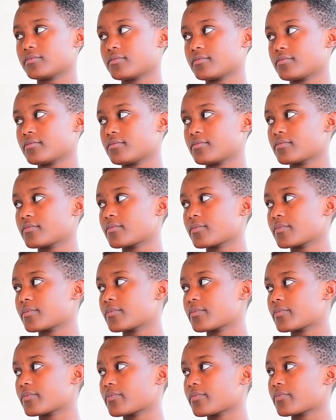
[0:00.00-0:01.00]

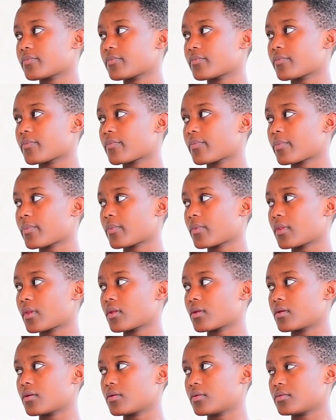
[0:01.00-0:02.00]

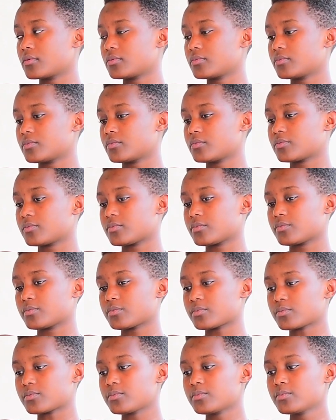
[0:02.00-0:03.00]

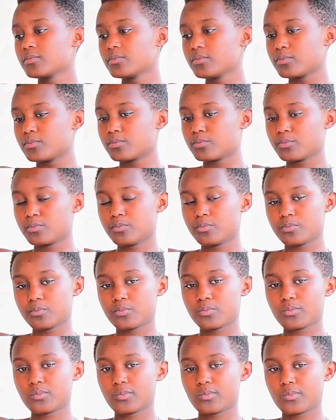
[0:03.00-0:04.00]

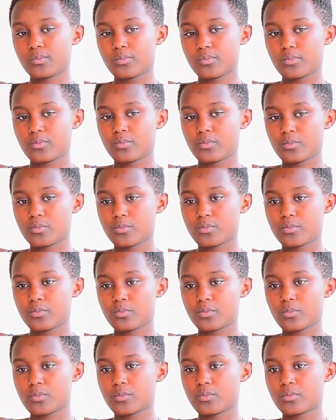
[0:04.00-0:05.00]

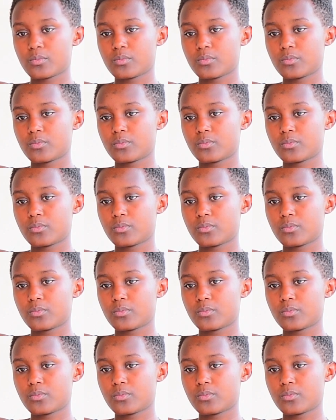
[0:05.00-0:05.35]
(not speaking)